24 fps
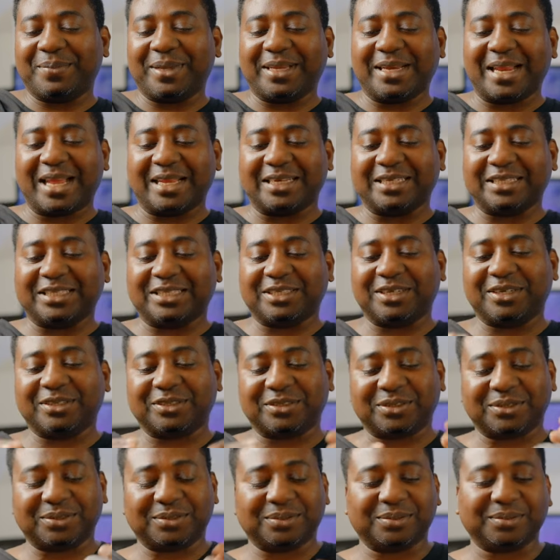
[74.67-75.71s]
in addition to
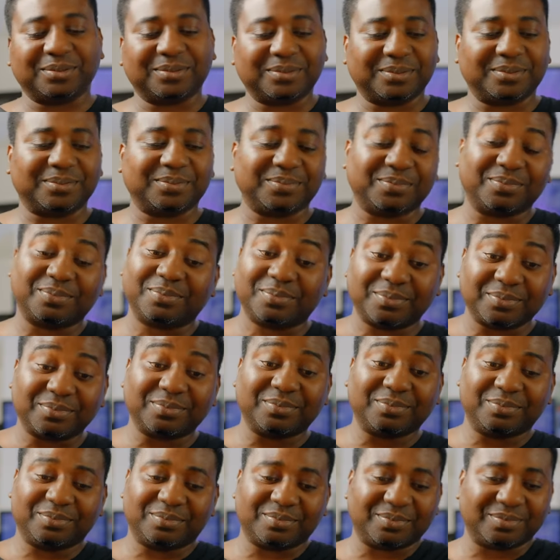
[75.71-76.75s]

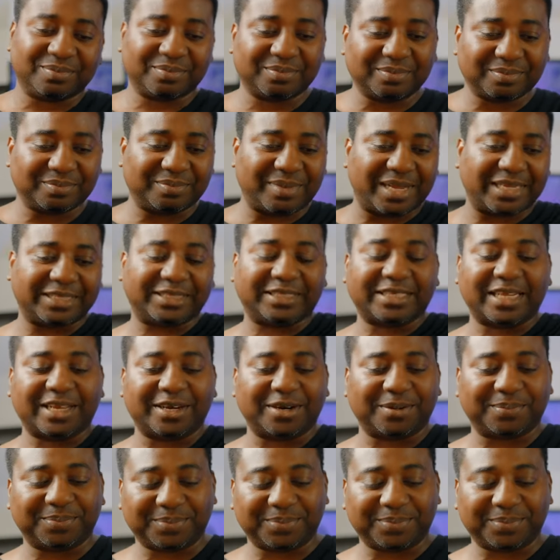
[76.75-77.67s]
my setup.